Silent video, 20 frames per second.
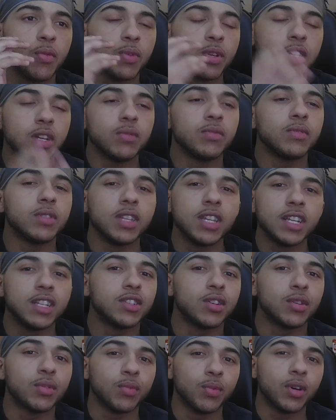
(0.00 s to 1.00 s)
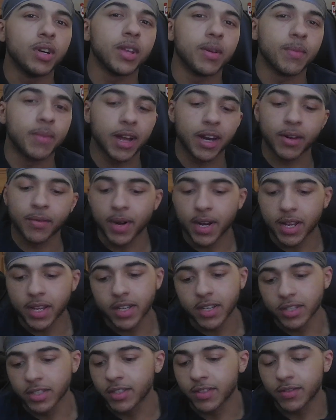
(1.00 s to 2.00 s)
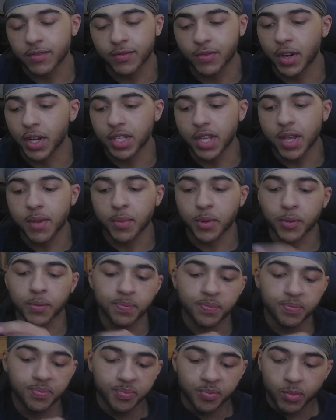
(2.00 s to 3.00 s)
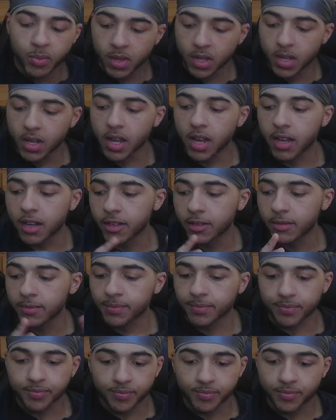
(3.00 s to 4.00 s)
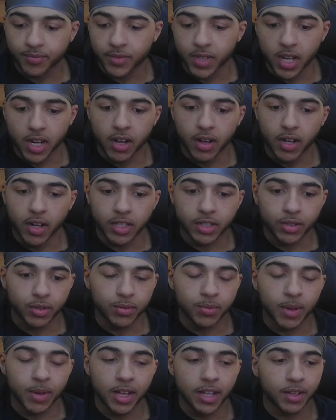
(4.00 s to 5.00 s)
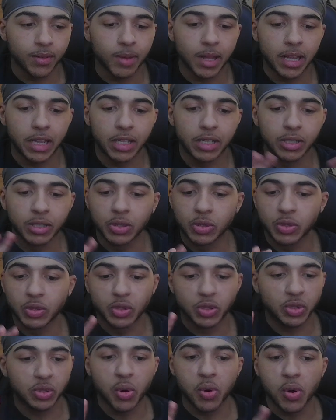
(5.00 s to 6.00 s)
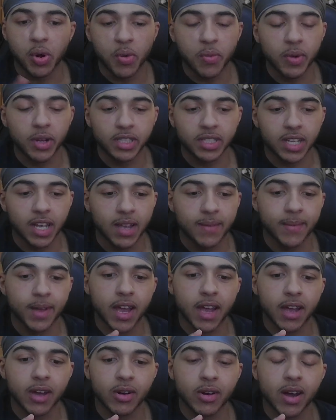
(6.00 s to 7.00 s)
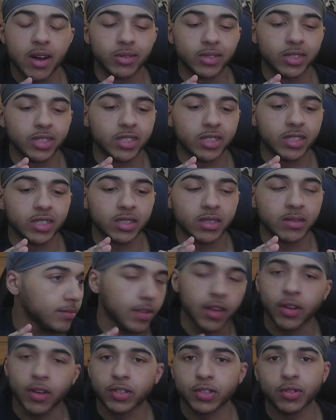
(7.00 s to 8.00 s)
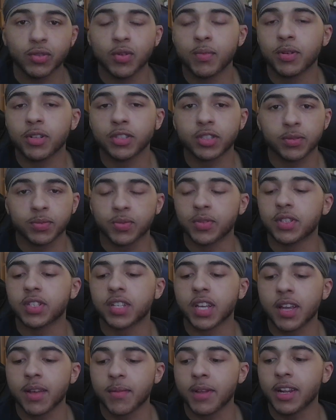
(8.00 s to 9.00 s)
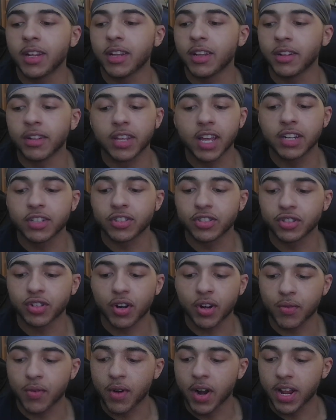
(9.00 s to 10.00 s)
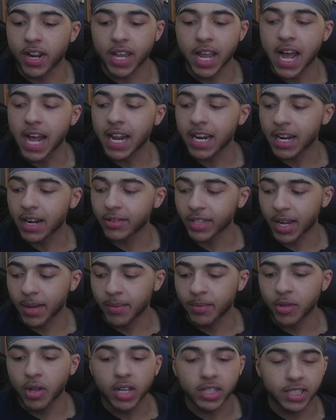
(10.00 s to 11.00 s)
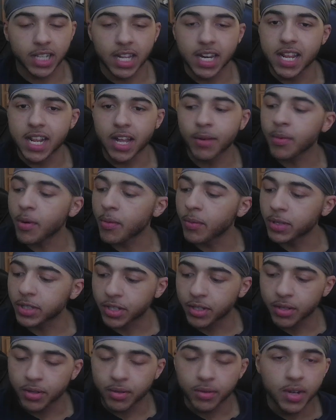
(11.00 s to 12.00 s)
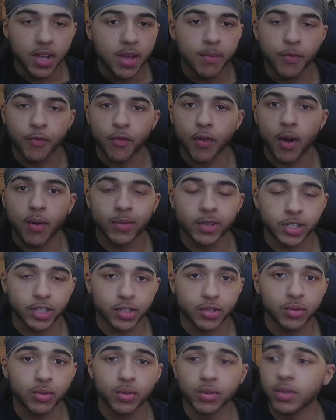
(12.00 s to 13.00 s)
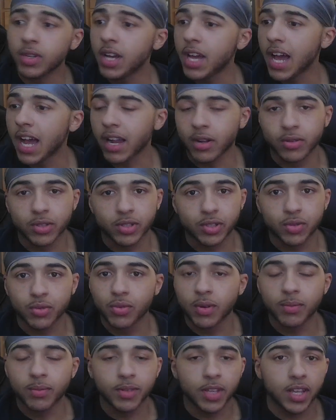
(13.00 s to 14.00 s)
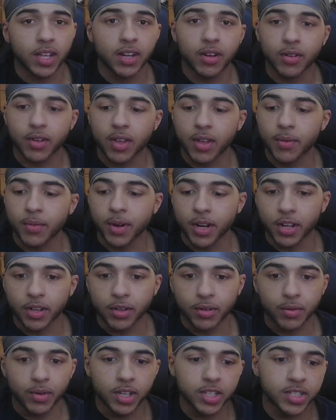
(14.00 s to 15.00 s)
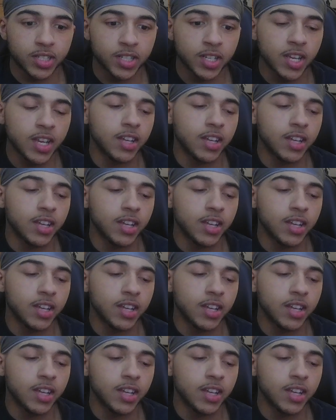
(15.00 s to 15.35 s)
we don't need to worry about it, right? Because, for example, you know, I told my little story one time of how I was doing push-ups one time, and literally I just started crying to God, and I was like, I'm lost. I need help on what to do before I went to school. I go to school, I'm thinking, okay, we're gonna do this.